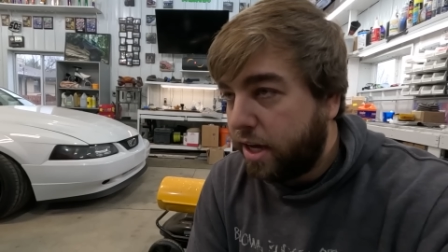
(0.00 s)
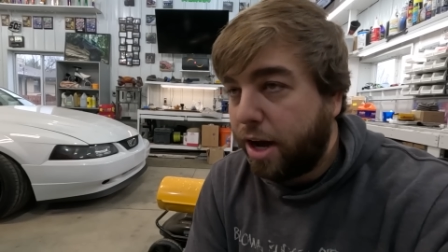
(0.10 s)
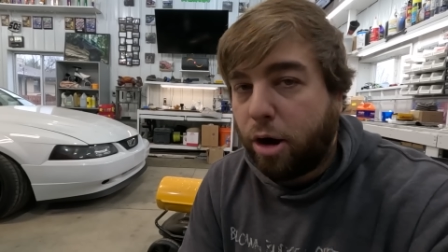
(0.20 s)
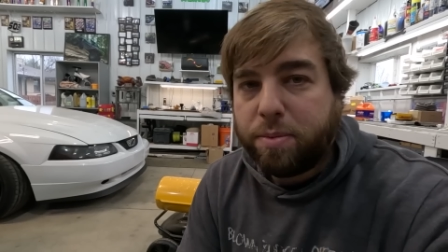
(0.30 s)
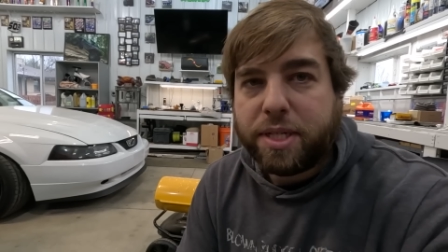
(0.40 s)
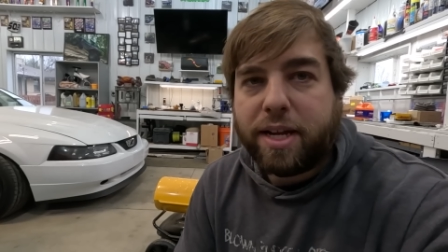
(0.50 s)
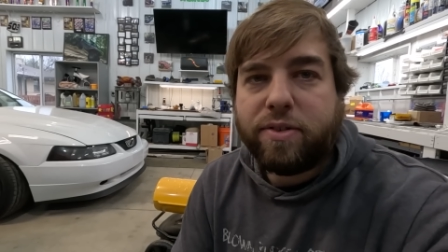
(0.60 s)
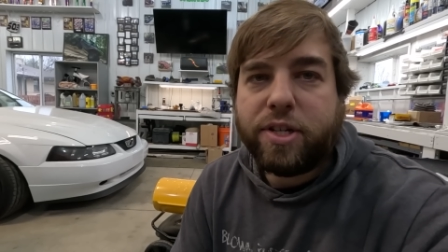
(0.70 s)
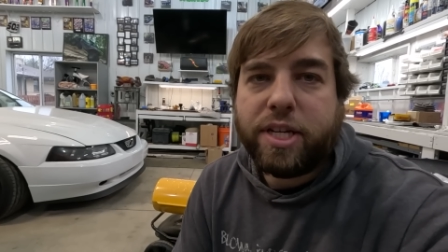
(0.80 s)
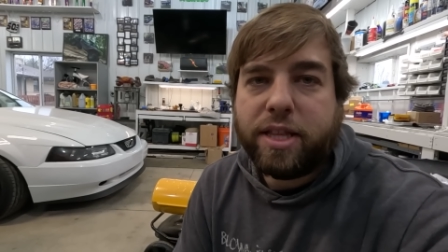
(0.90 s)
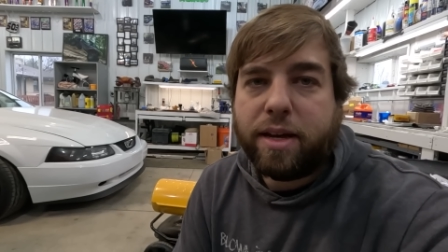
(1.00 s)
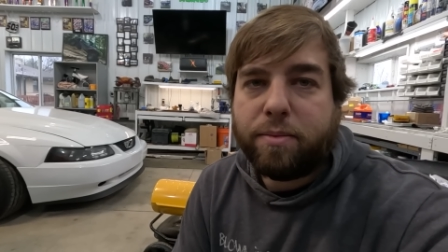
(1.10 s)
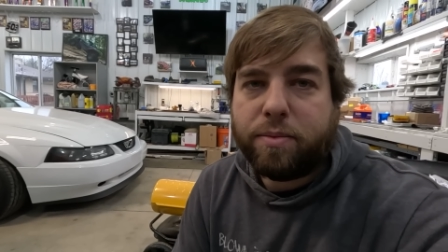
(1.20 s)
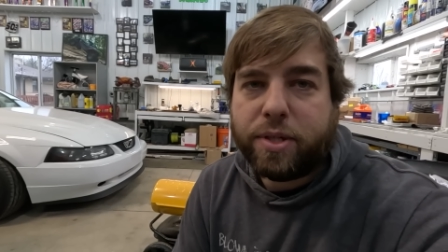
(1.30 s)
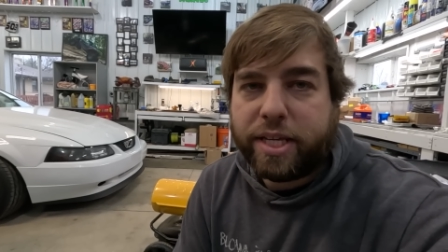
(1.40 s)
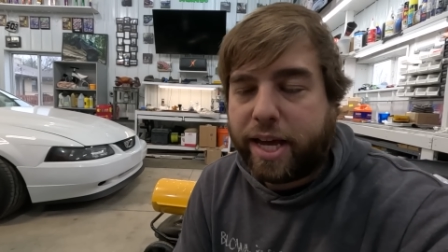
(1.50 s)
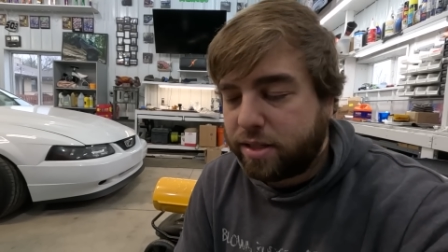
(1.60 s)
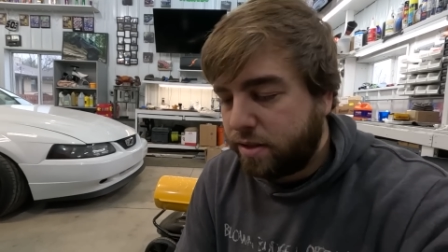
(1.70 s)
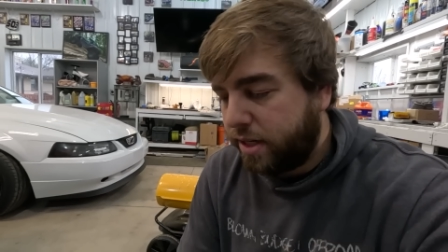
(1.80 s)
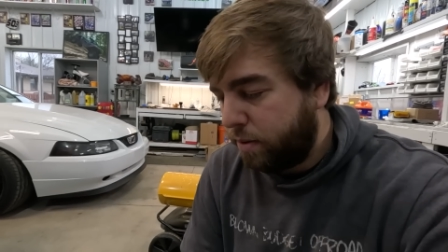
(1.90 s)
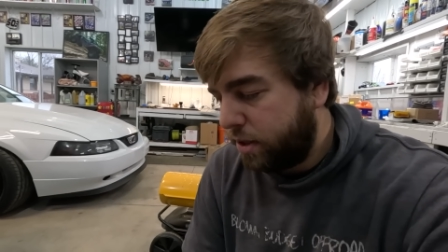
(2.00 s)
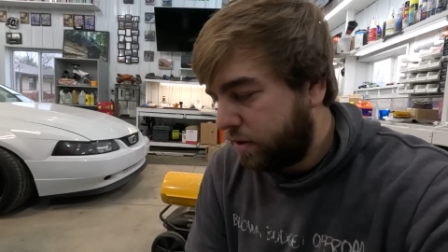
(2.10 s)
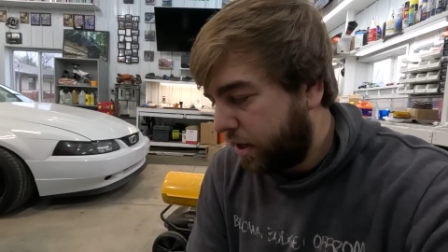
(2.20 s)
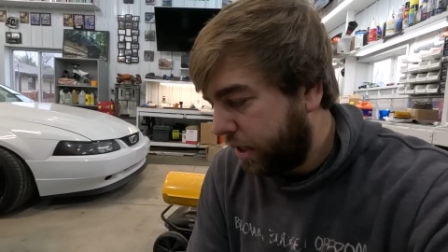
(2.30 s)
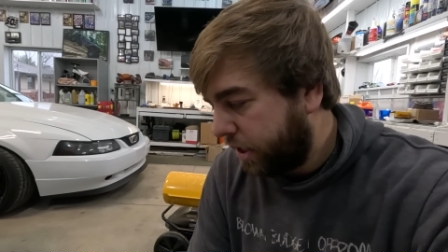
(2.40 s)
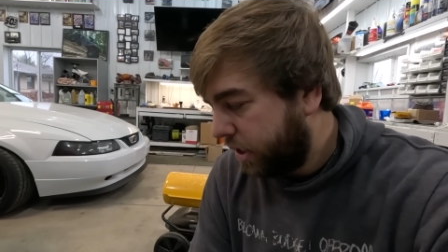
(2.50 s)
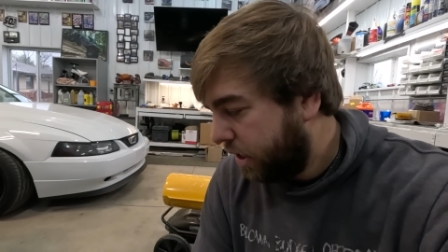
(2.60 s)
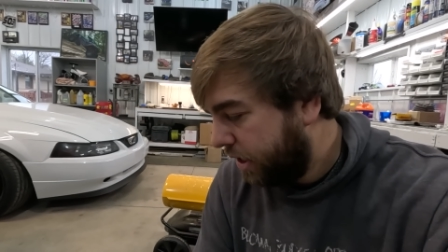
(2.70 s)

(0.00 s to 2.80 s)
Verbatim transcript: I hope to never need them with the axles I was running.